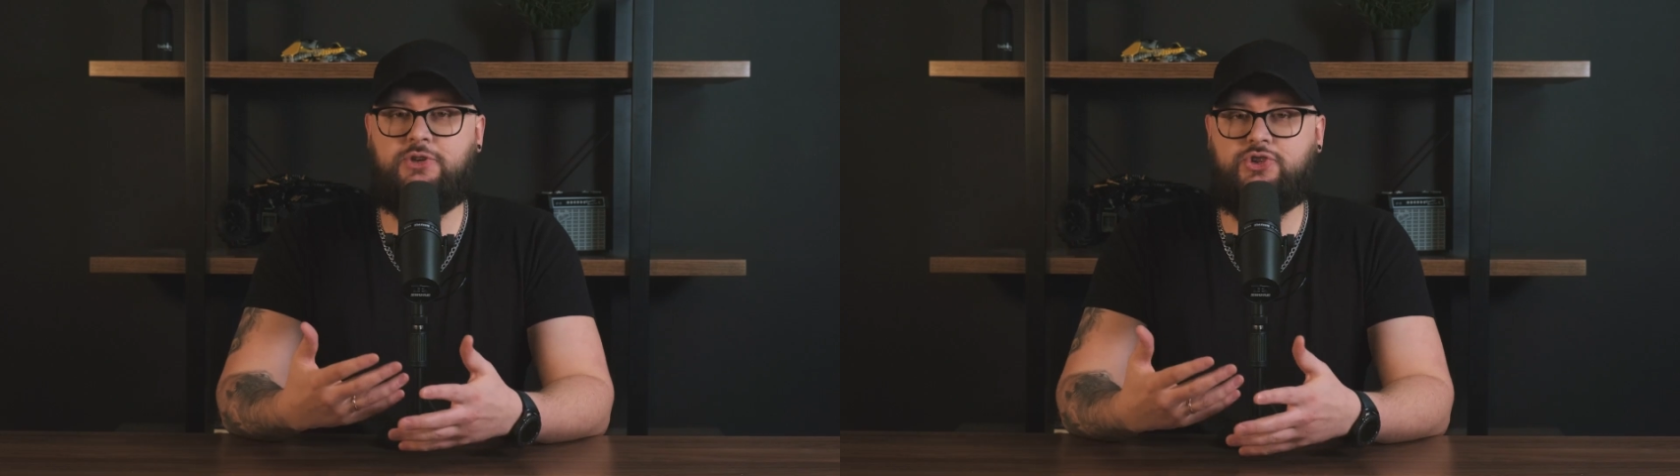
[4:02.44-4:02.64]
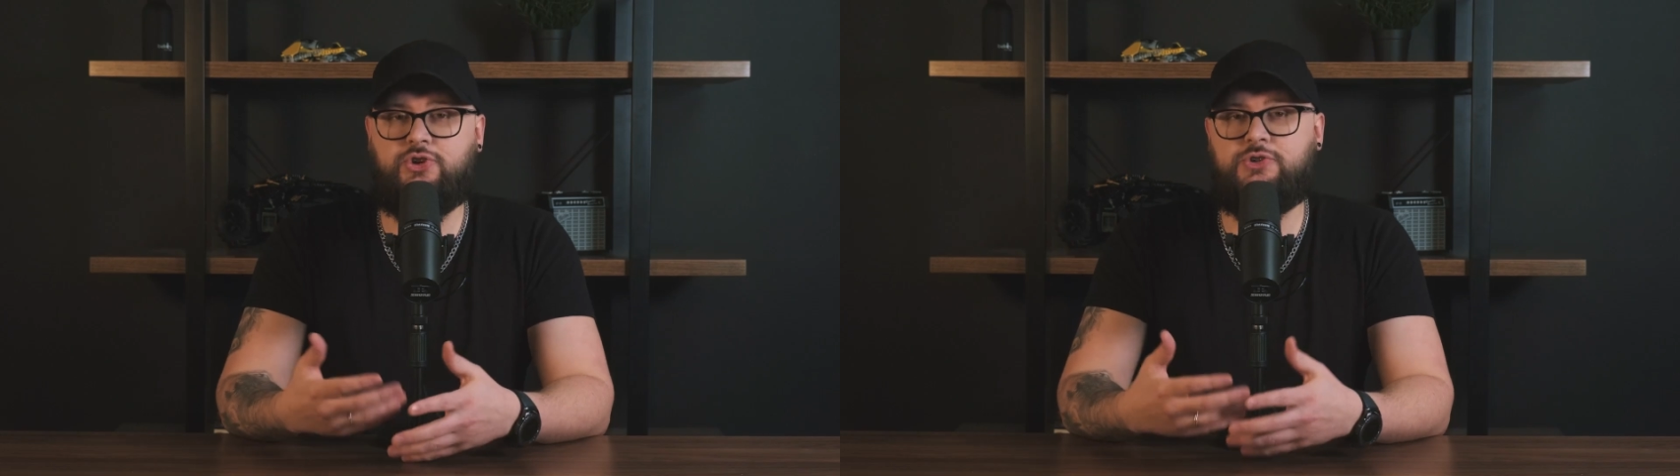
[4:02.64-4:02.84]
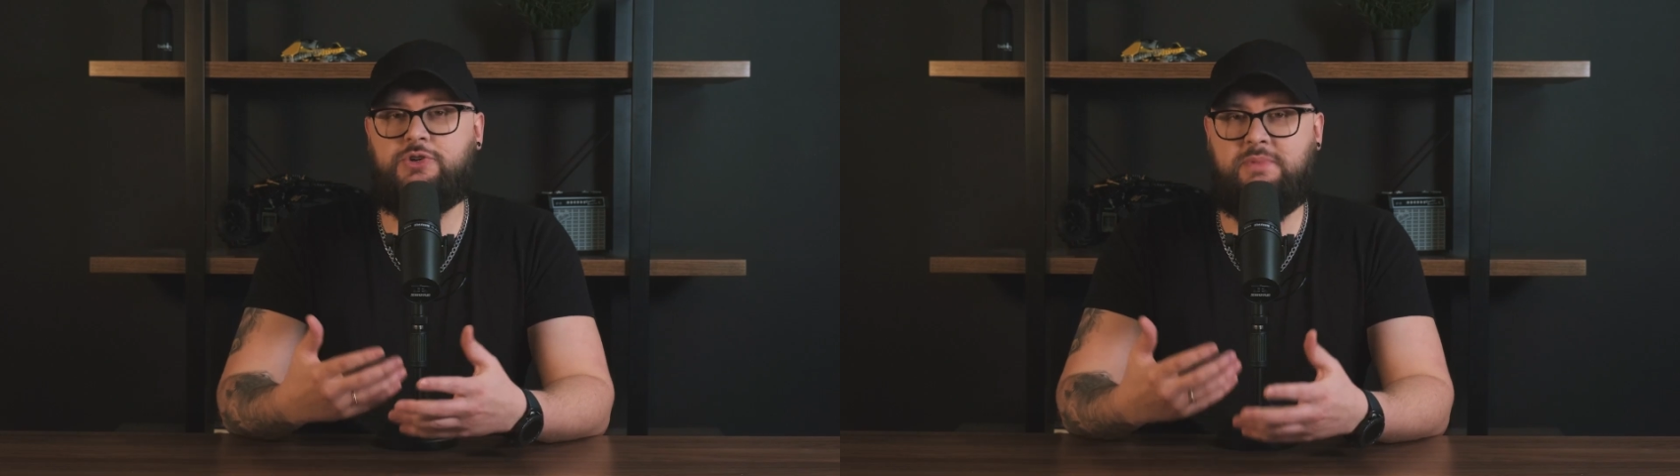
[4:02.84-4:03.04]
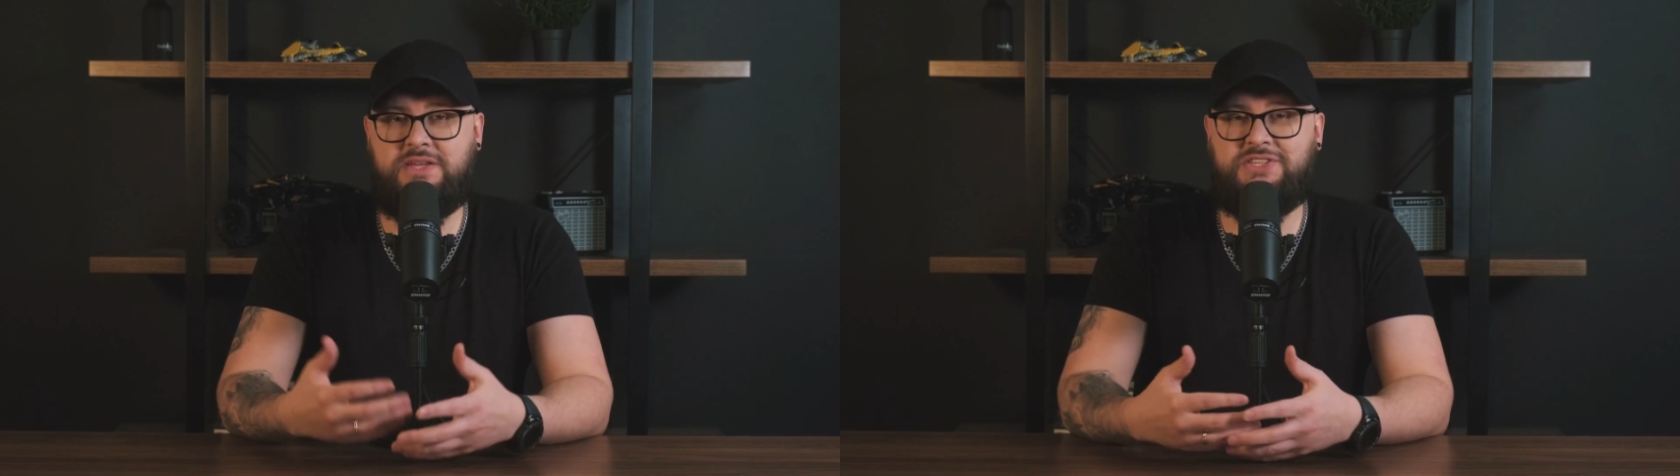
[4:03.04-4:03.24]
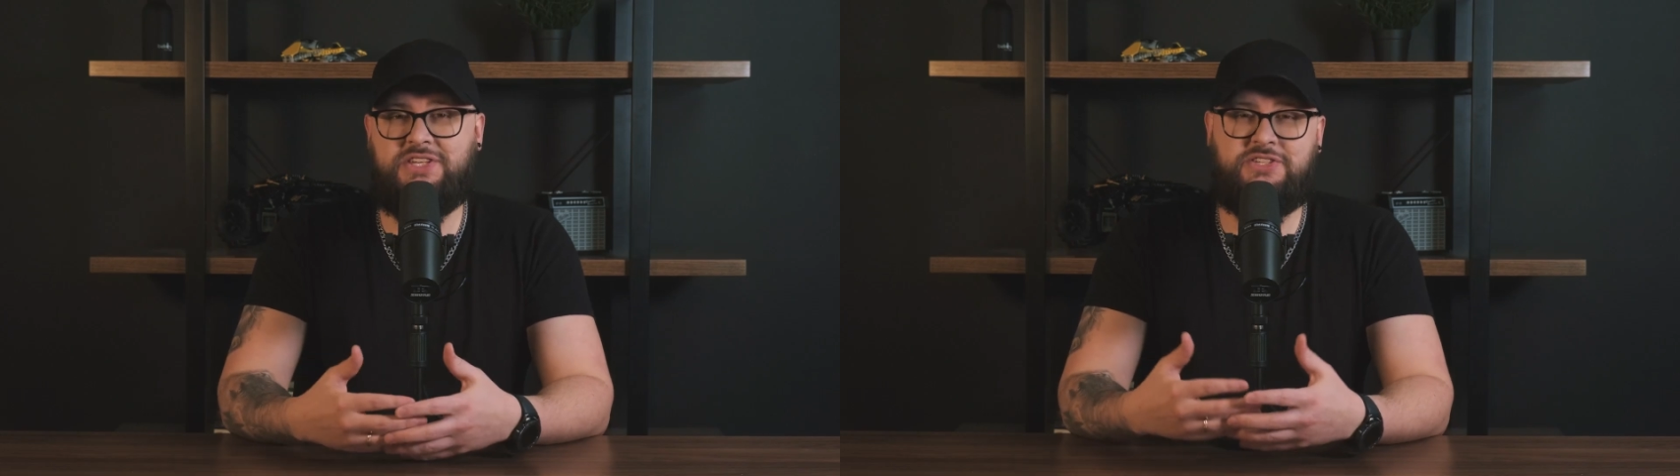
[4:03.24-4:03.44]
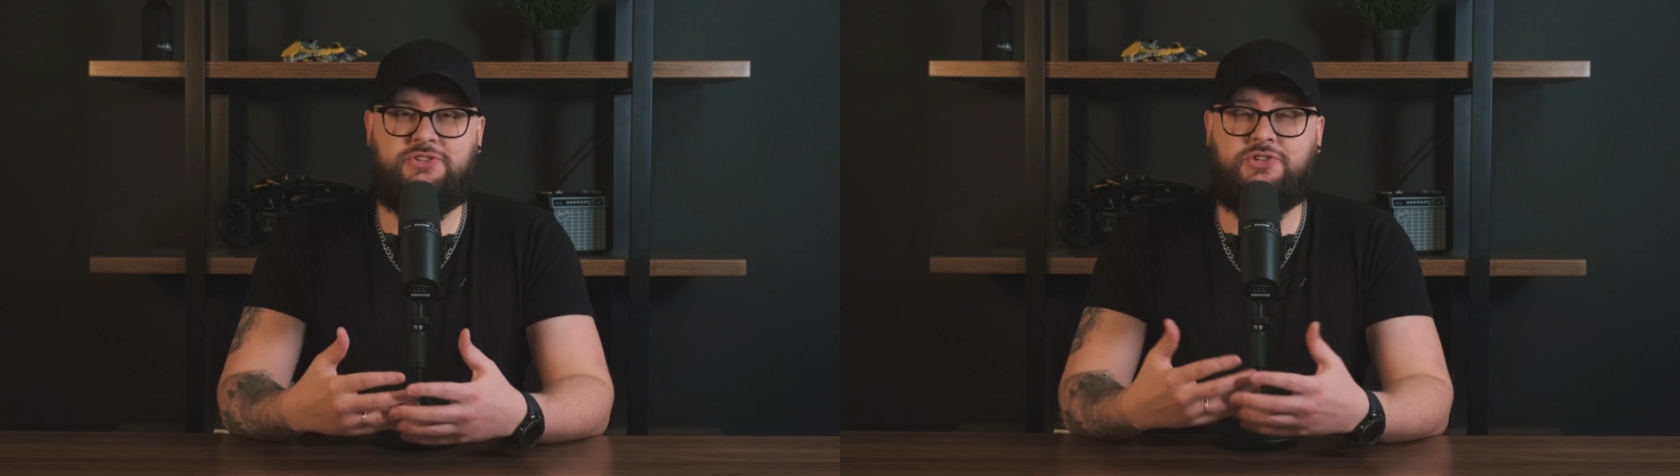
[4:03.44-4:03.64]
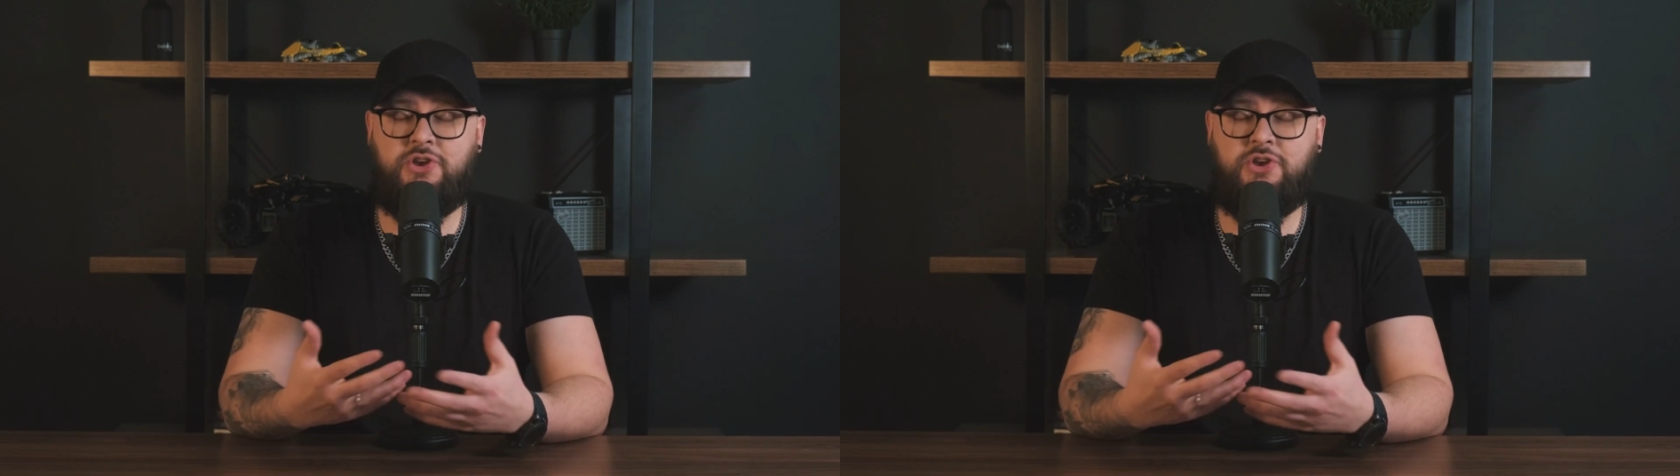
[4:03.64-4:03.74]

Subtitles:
ensures your message isn't just